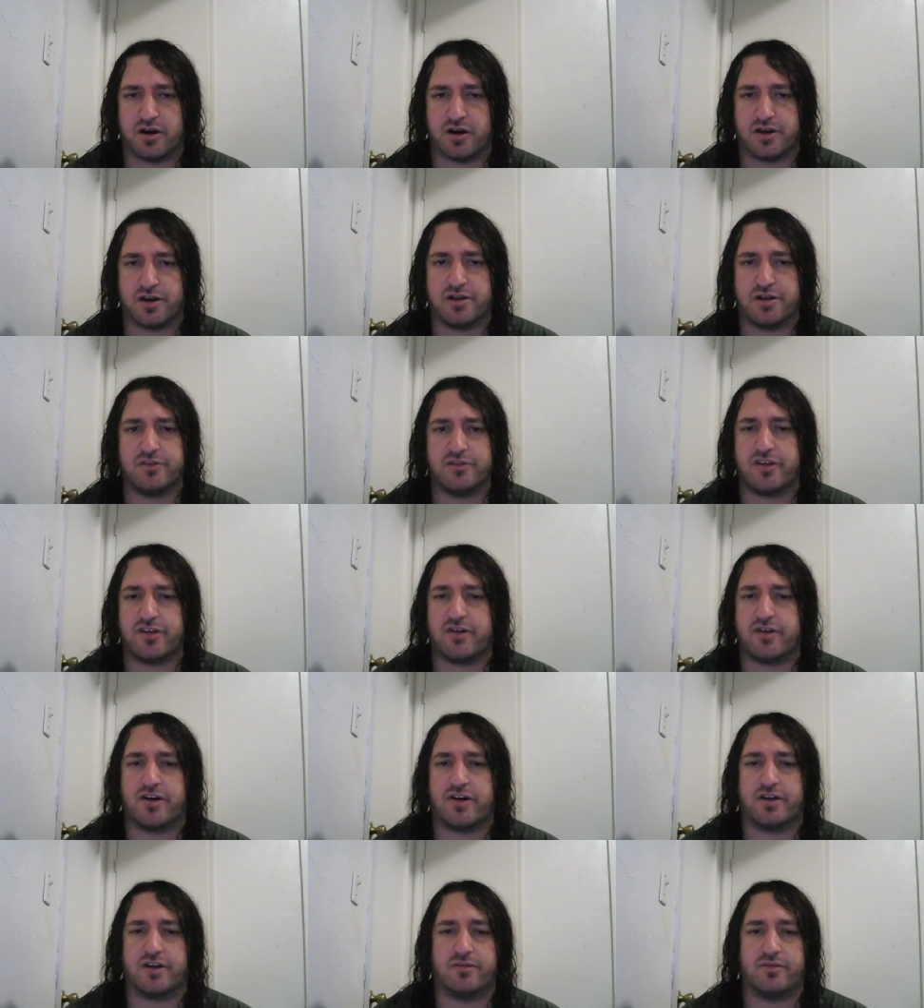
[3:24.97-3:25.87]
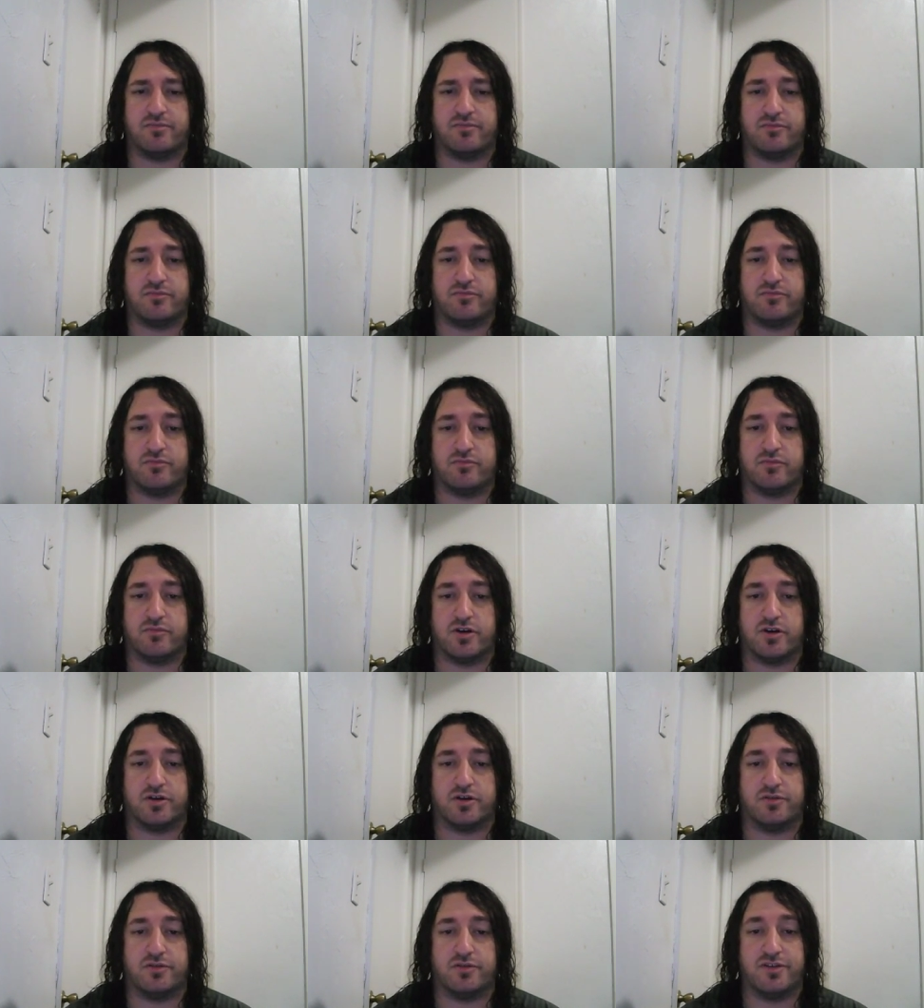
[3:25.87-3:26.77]
Here's how I
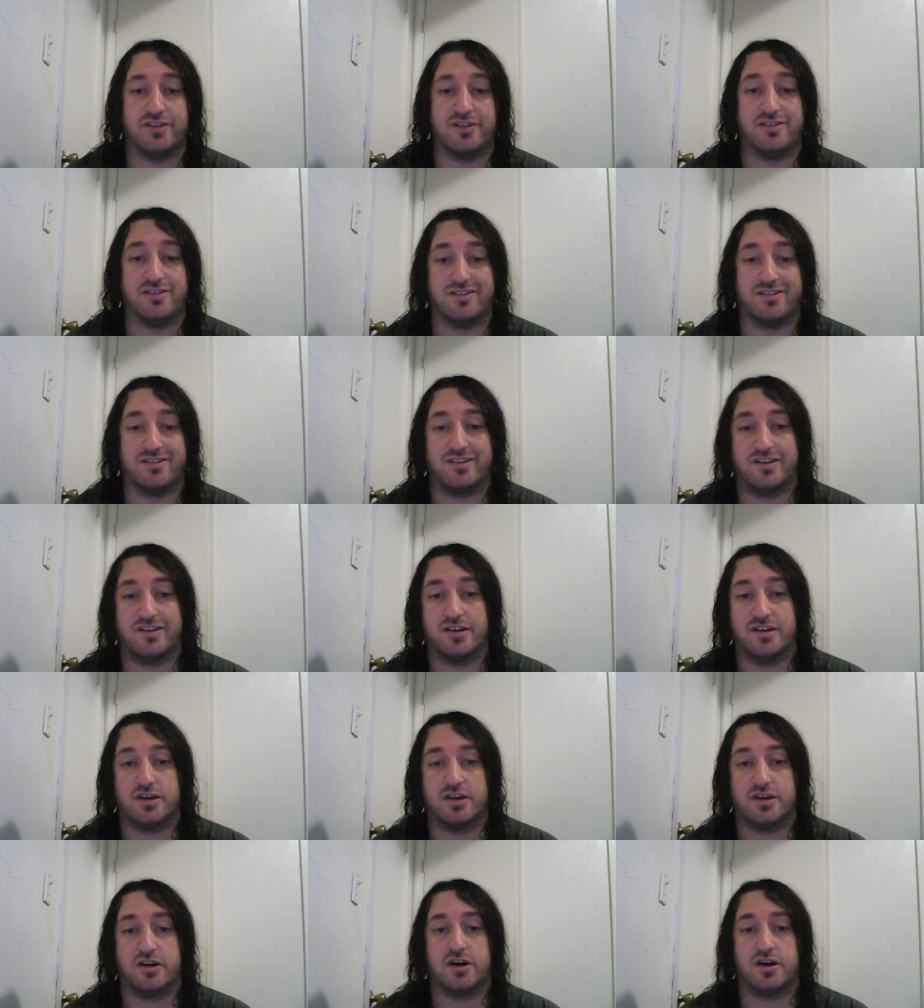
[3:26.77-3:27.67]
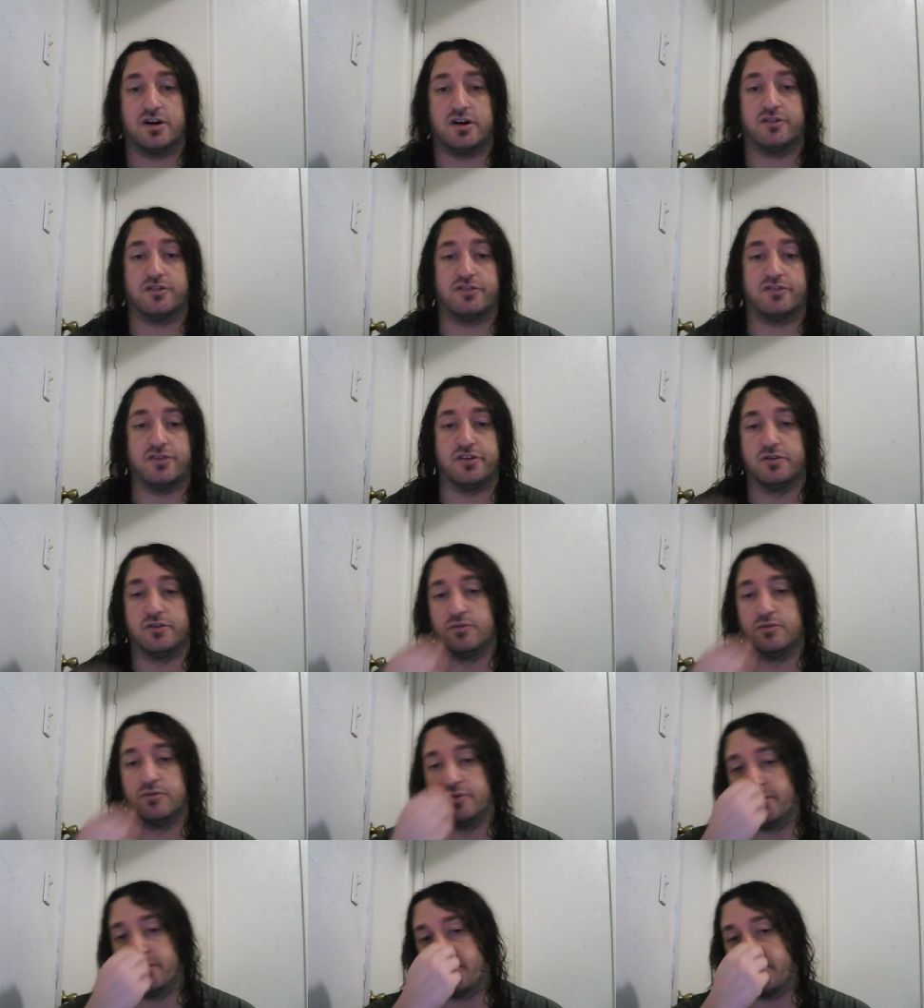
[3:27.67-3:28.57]
didn't deal
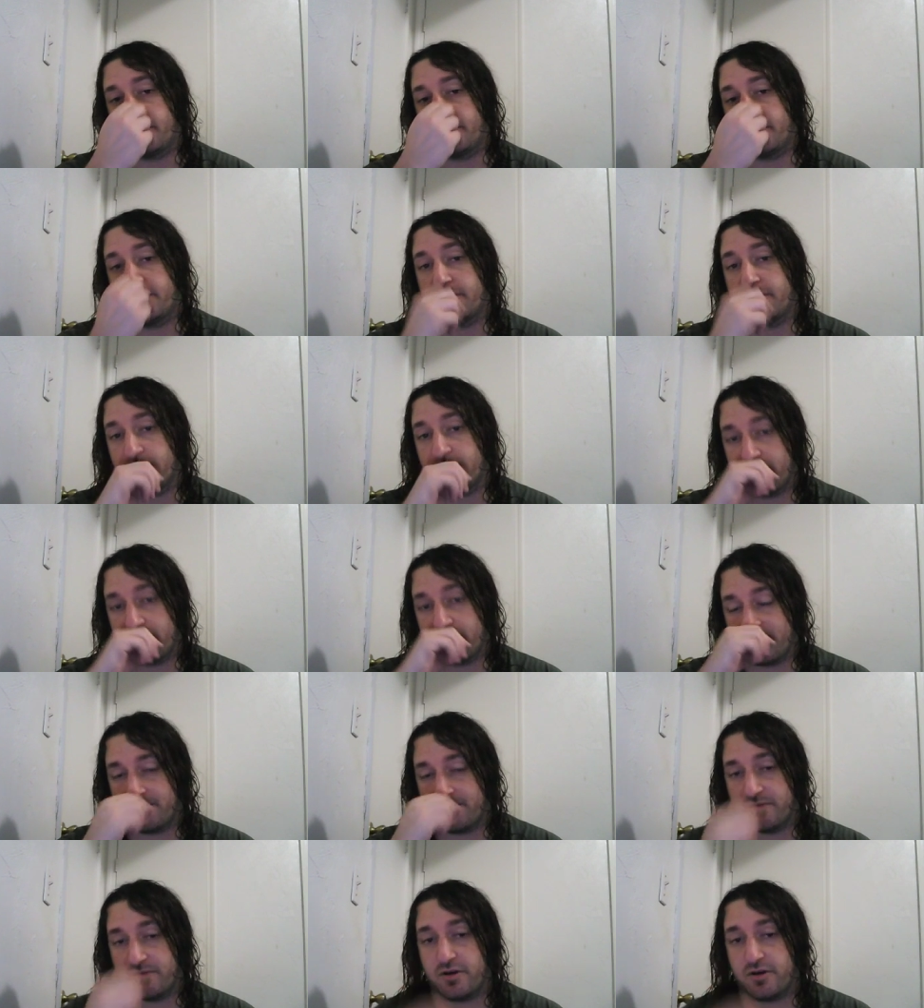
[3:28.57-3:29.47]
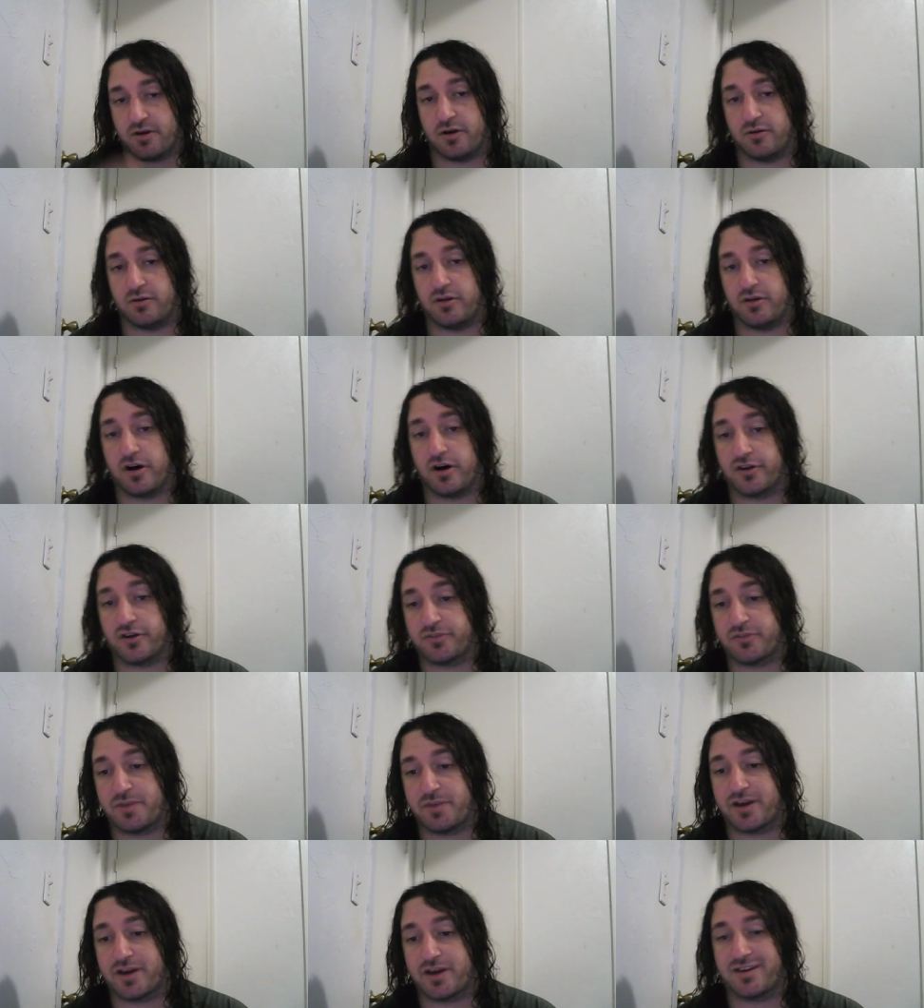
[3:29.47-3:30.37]
with loss
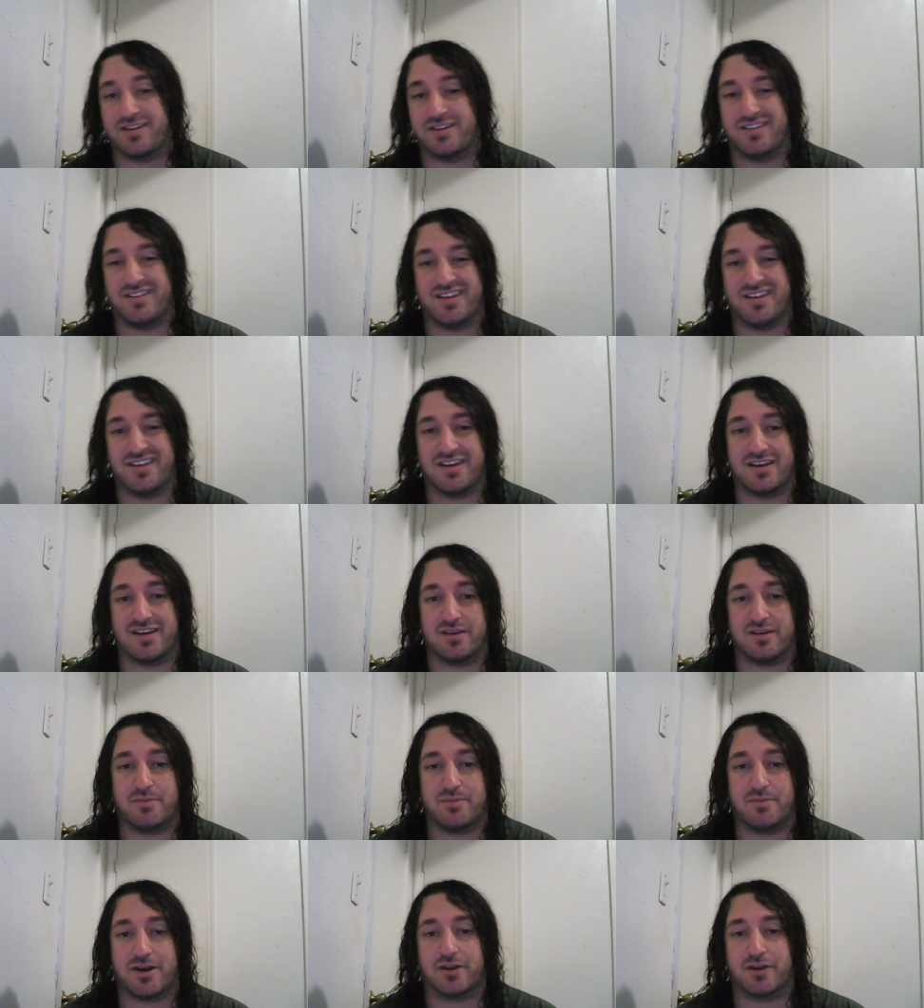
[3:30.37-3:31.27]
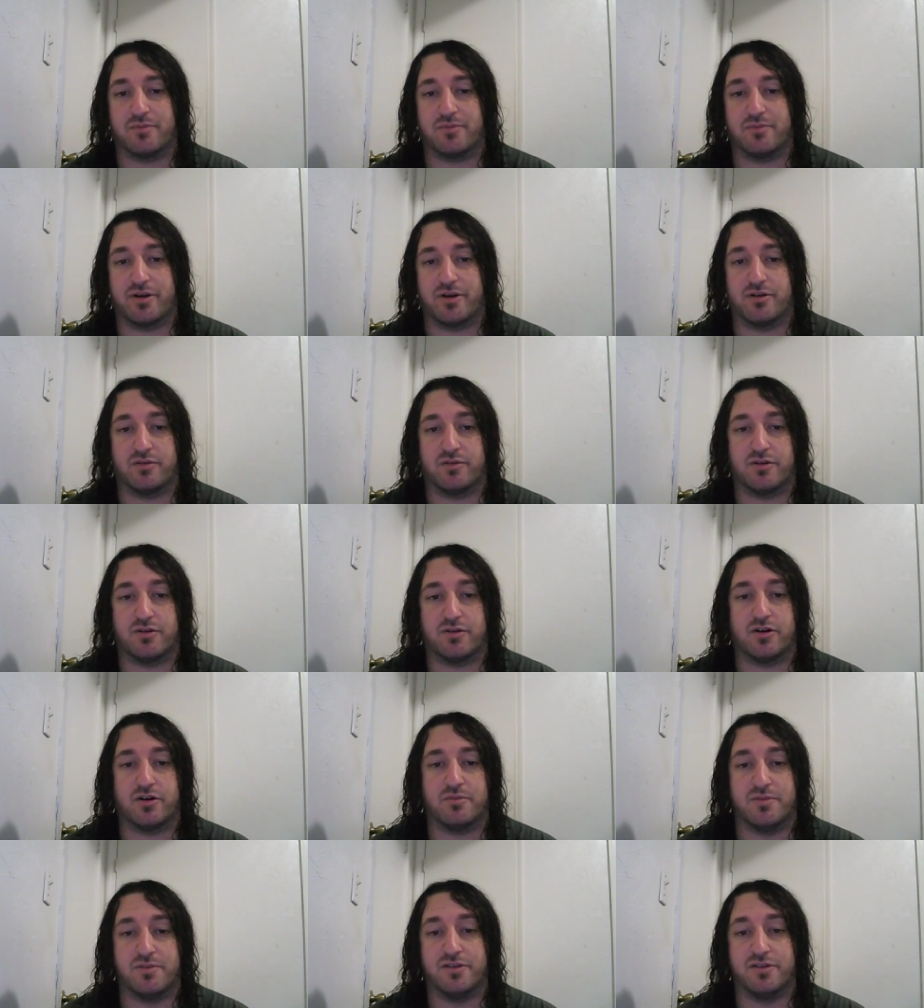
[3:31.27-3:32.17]
back in the day, back in my
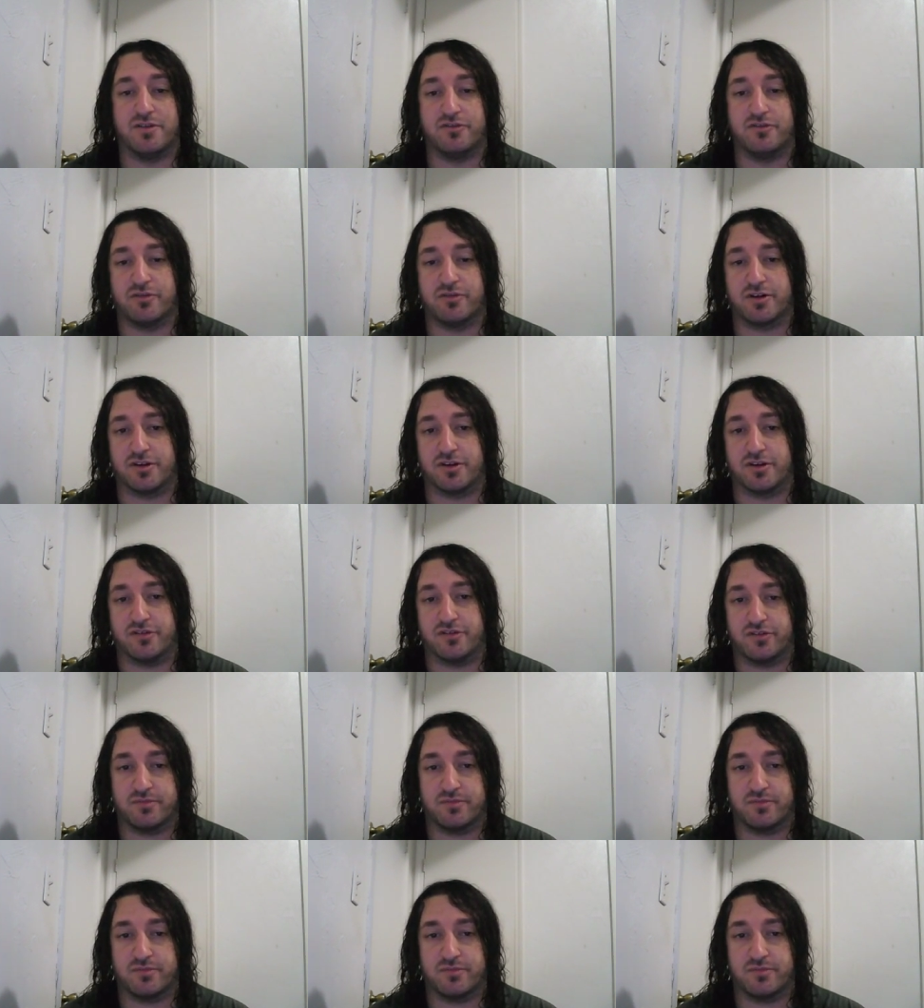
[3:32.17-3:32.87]
mid 20s.